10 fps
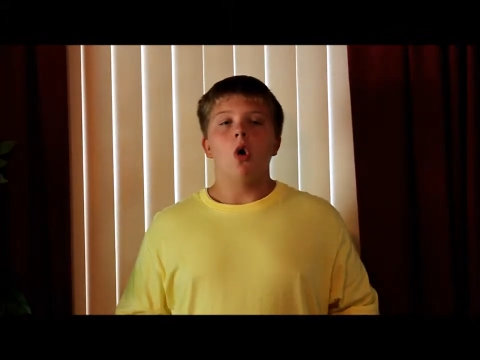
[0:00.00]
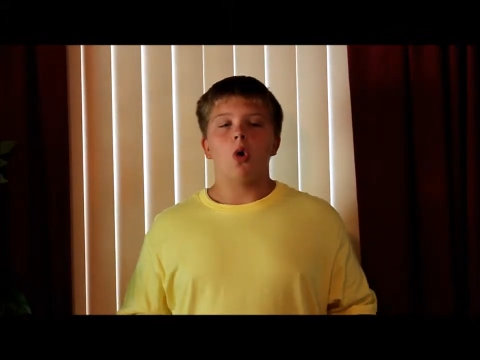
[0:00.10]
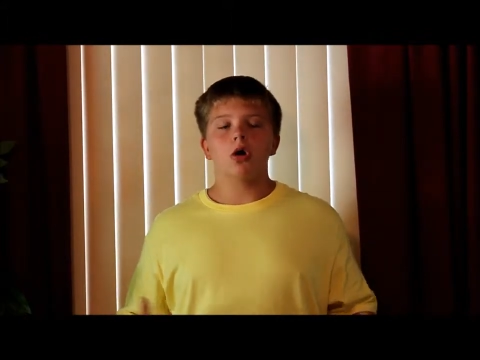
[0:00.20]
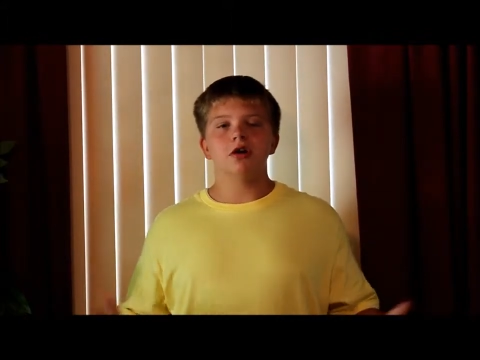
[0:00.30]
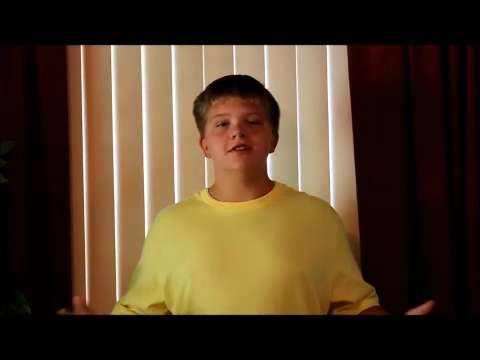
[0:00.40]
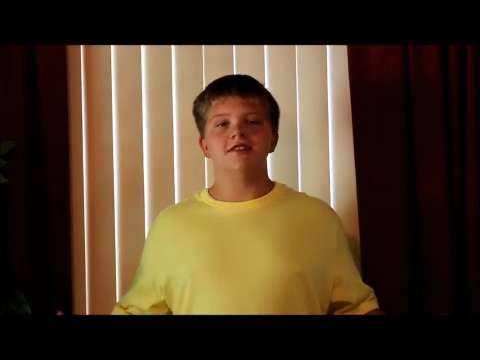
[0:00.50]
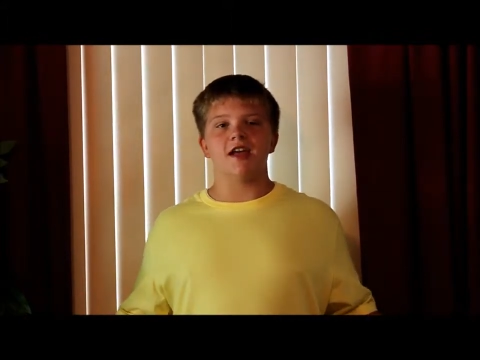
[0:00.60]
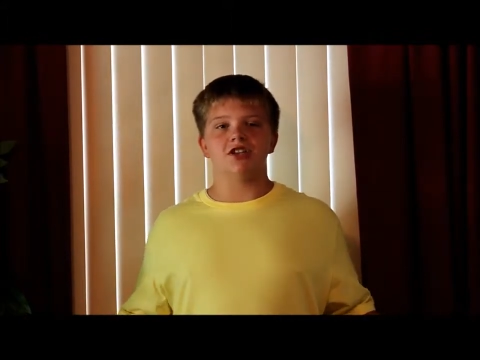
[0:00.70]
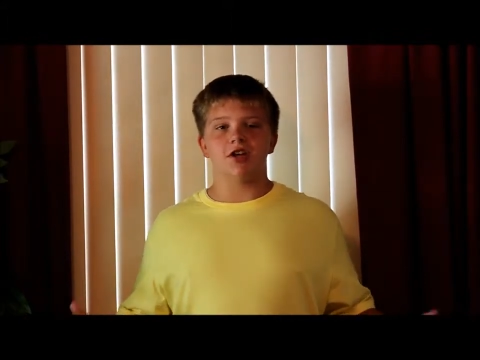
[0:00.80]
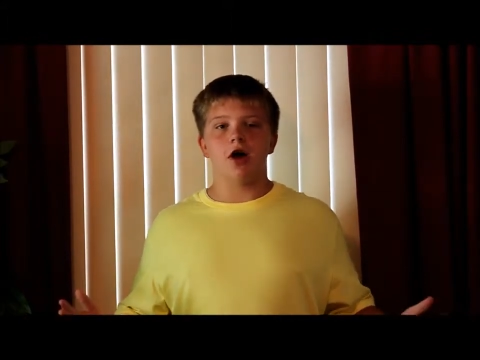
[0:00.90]

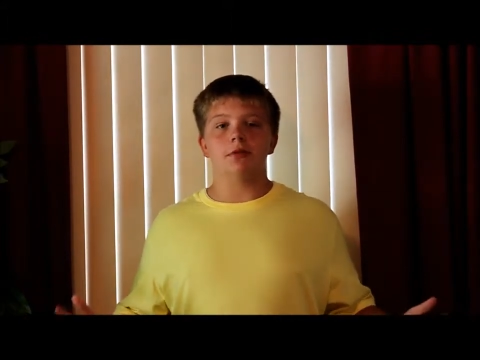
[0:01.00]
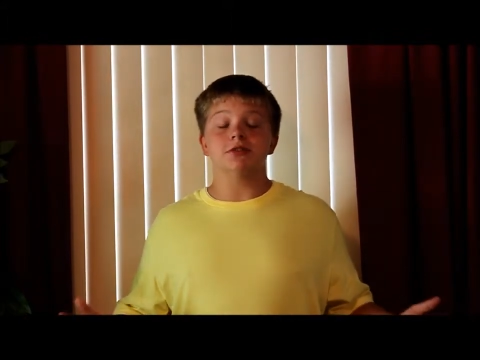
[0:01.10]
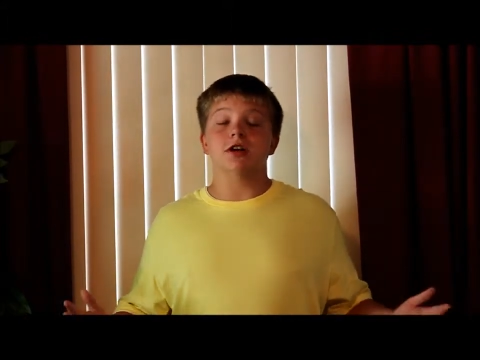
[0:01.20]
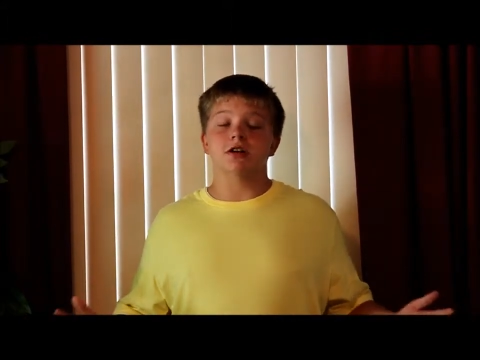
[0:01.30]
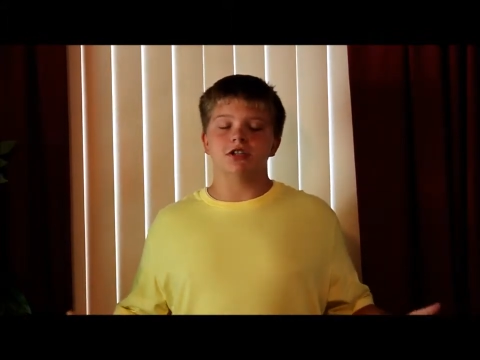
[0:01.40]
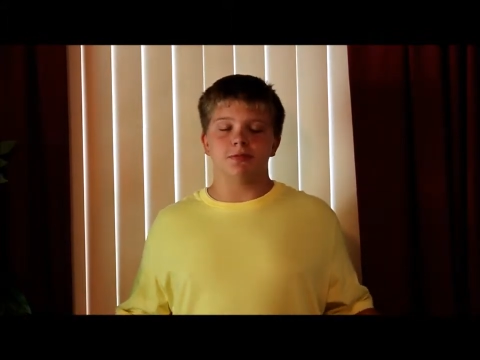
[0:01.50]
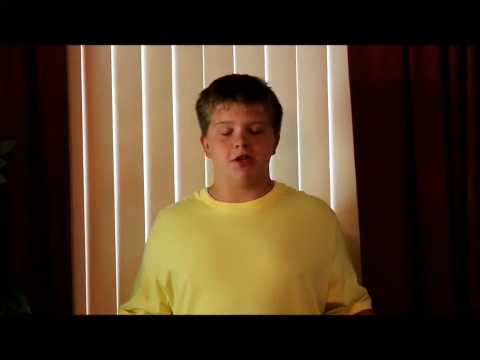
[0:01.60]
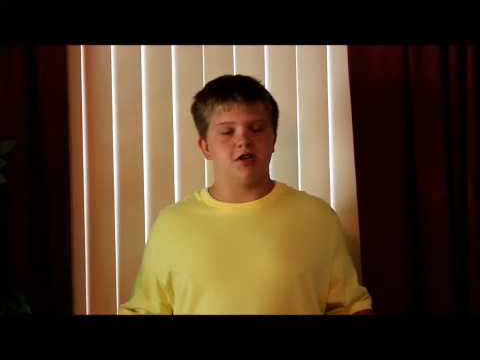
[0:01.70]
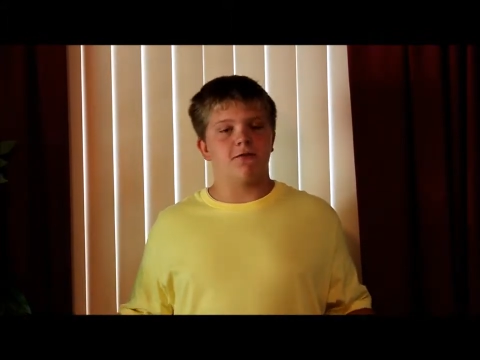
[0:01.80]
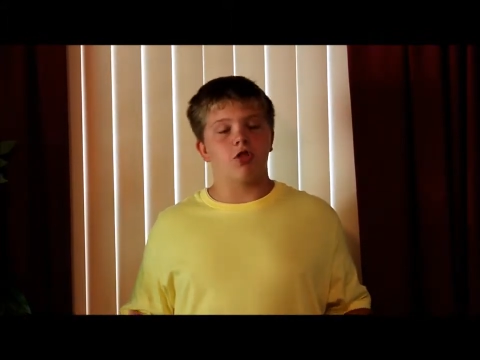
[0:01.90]
Organization helps your
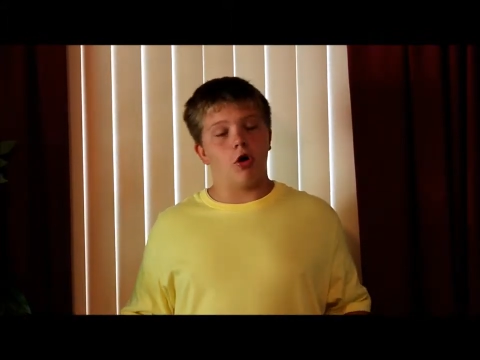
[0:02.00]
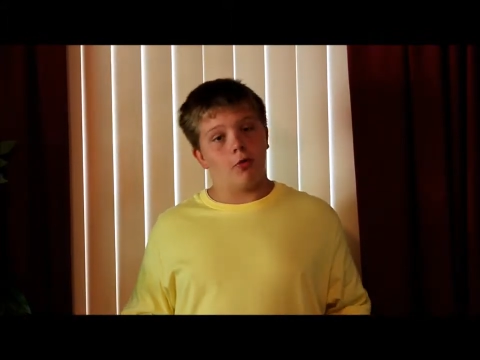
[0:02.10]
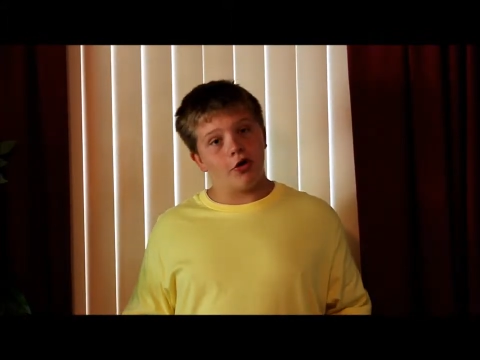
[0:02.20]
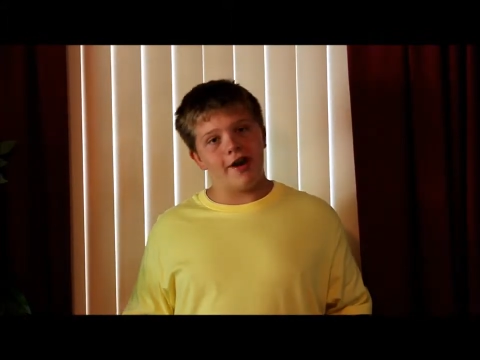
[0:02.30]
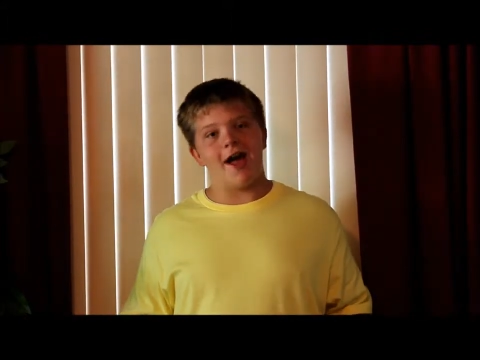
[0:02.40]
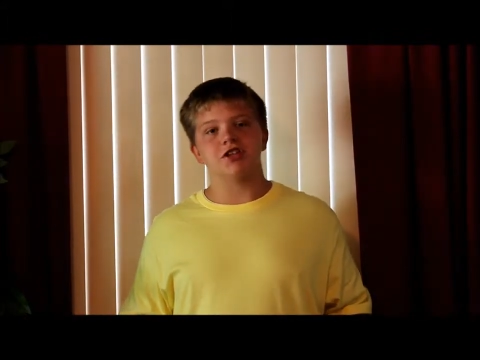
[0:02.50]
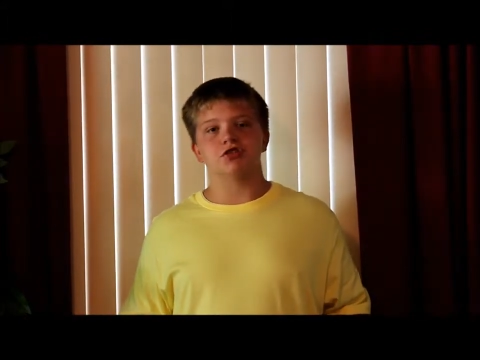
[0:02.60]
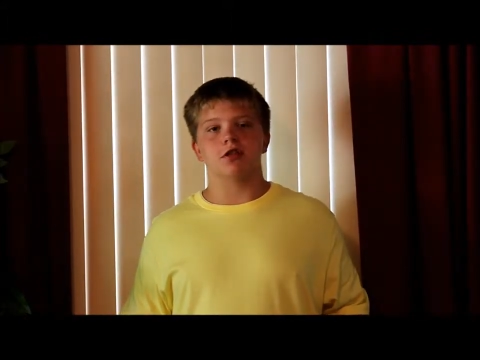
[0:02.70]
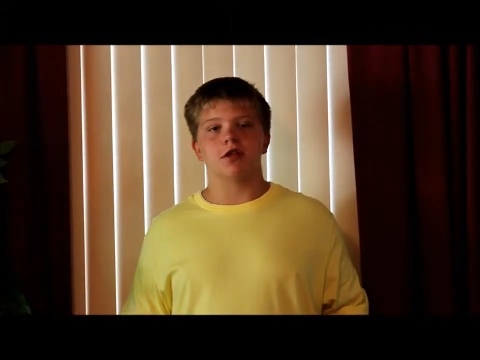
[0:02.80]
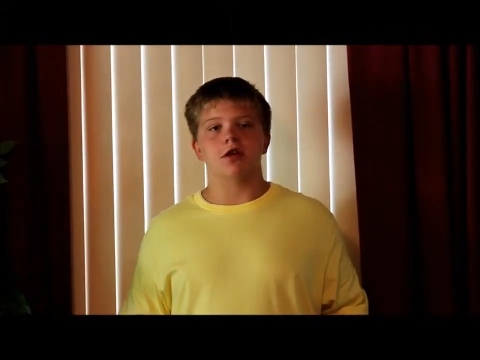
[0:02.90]
speech flow more
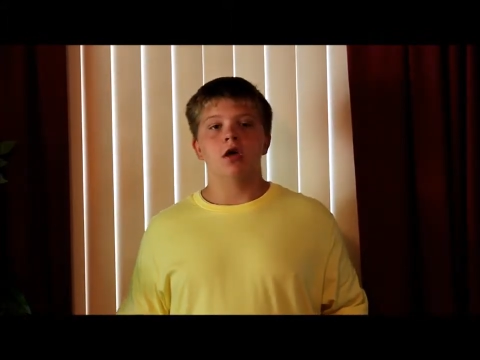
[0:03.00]
naturally.